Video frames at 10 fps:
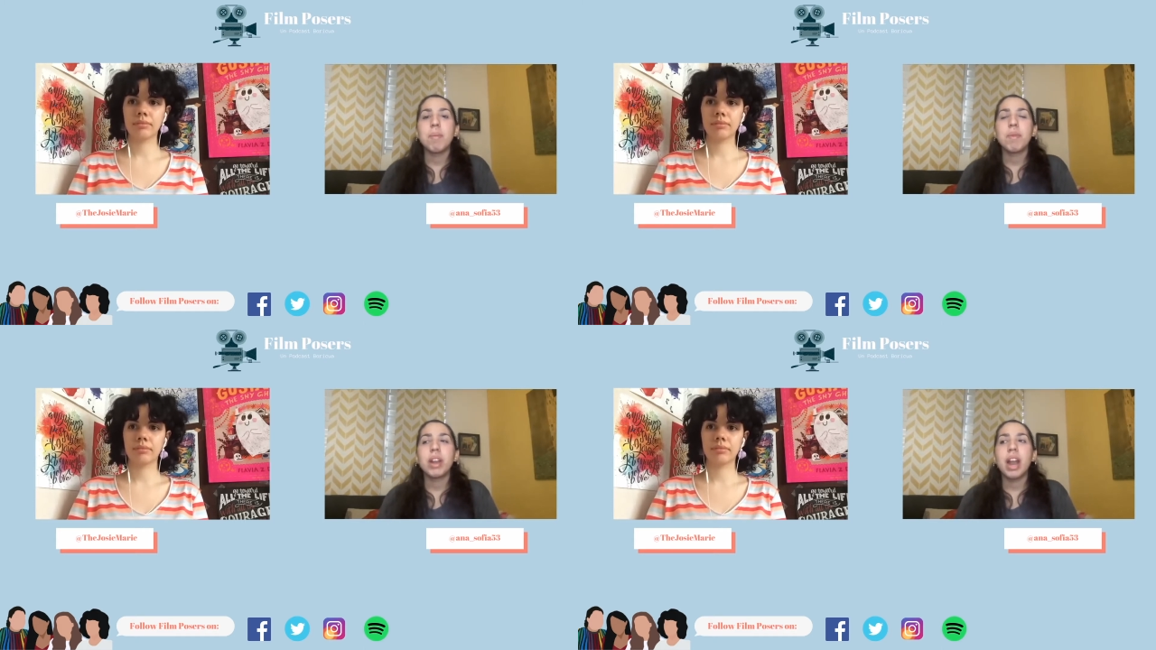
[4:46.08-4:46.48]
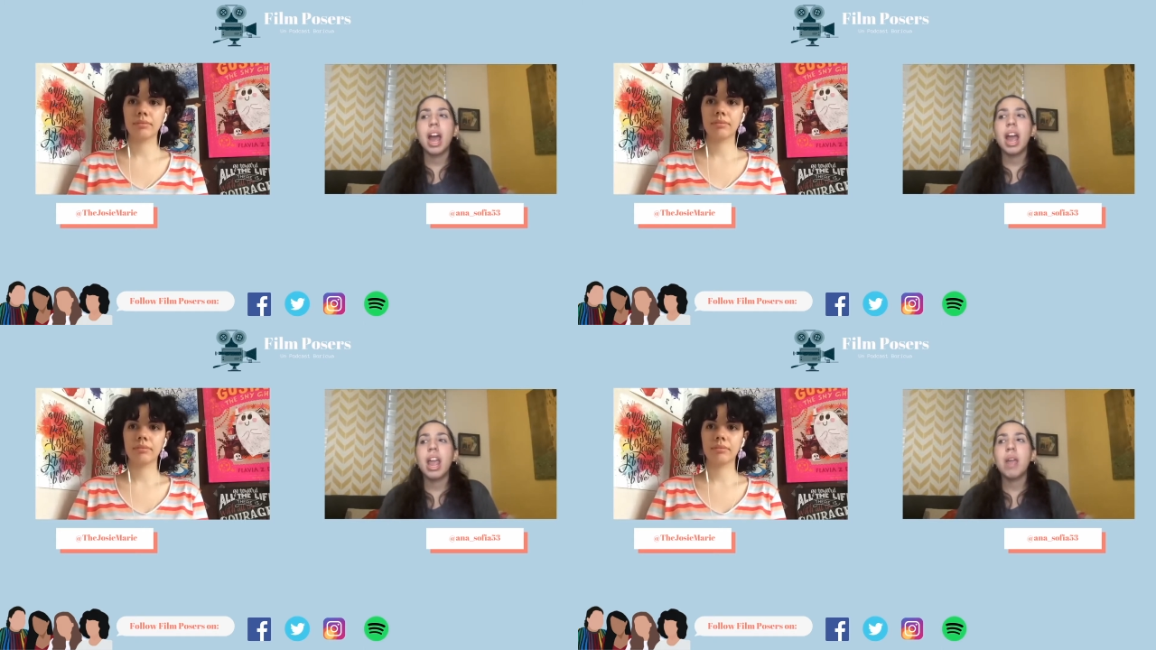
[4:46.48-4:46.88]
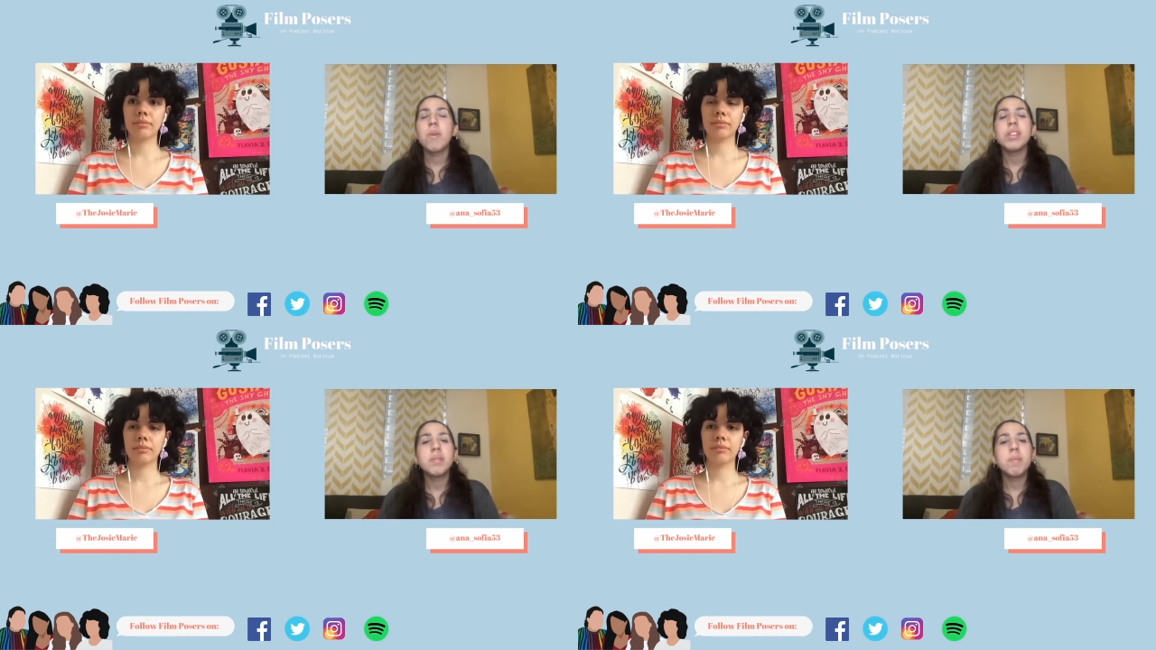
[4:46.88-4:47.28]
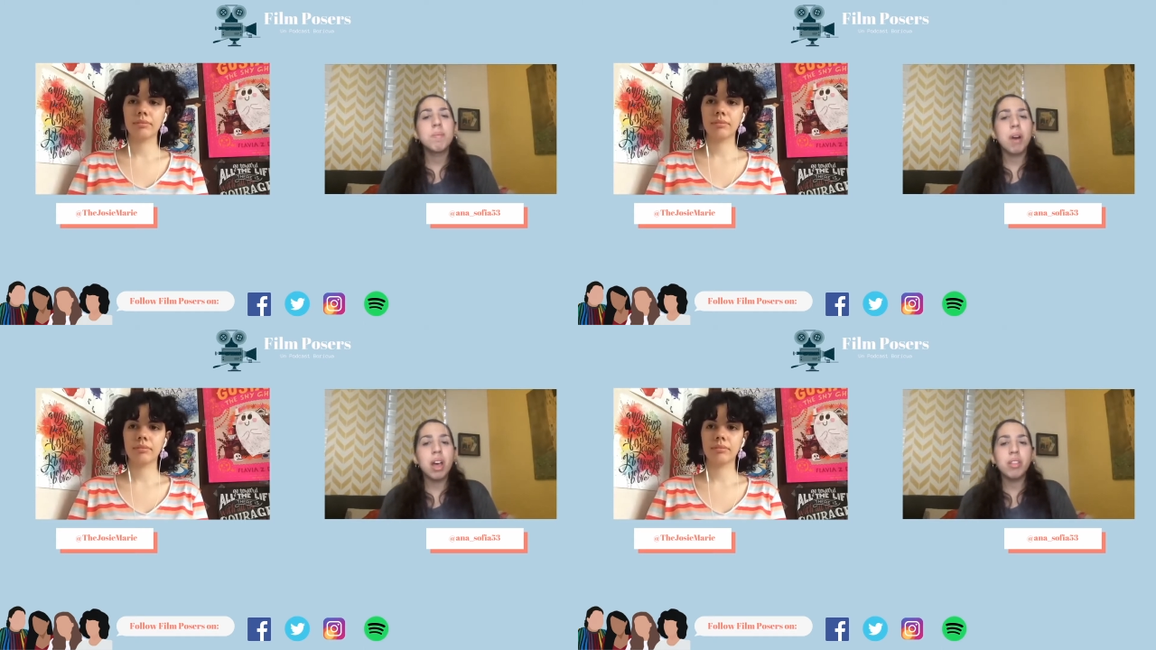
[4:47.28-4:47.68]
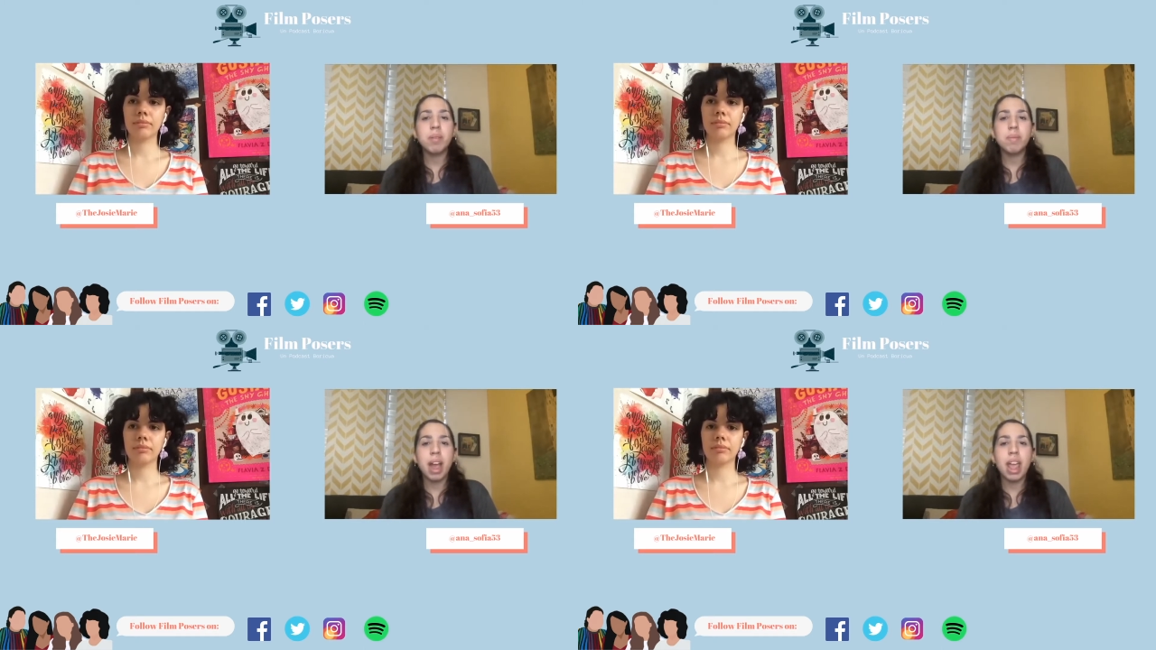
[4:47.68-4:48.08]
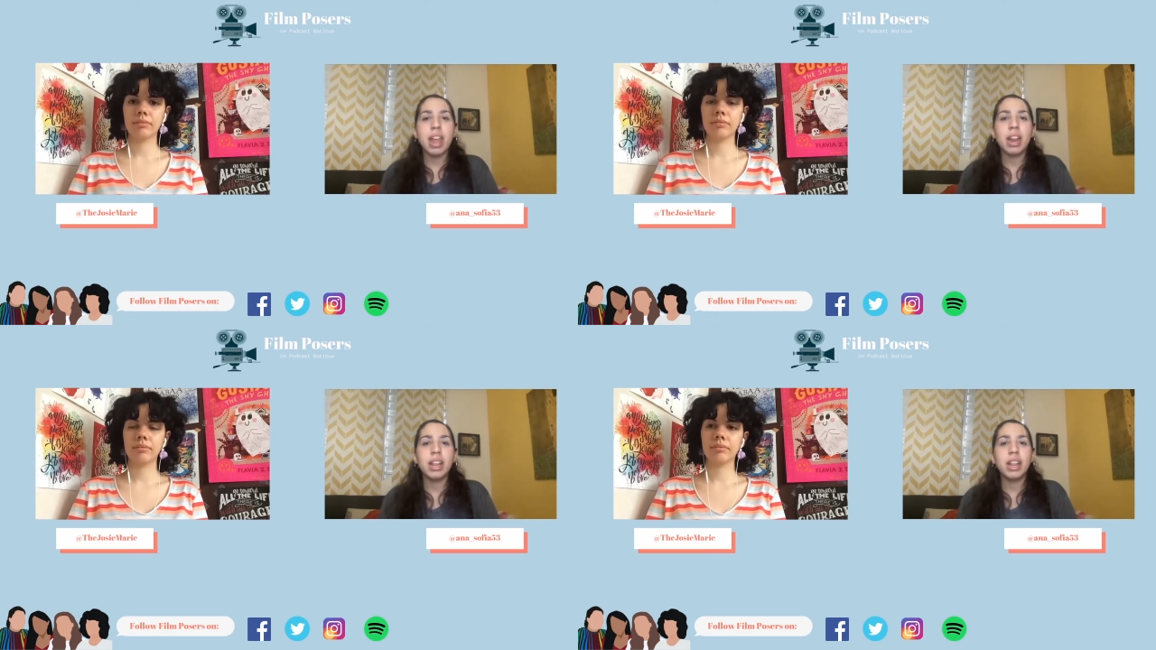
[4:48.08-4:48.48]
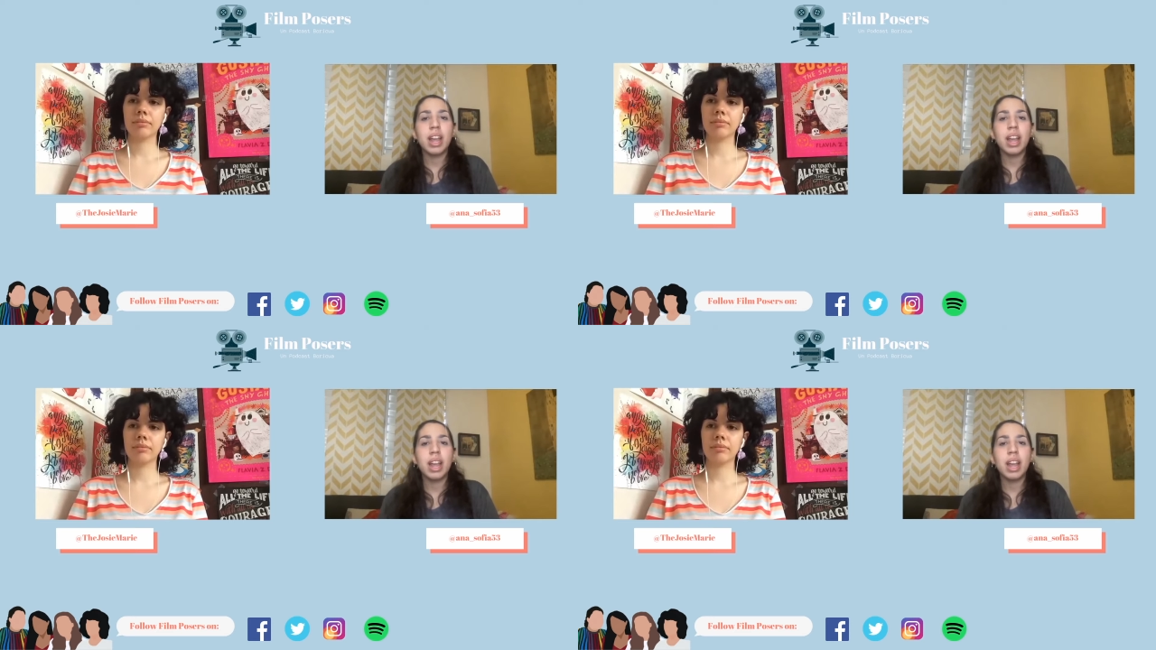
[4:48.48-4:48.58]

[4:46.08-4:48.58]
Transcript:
Speaker 1: But I wasn't bothered by it.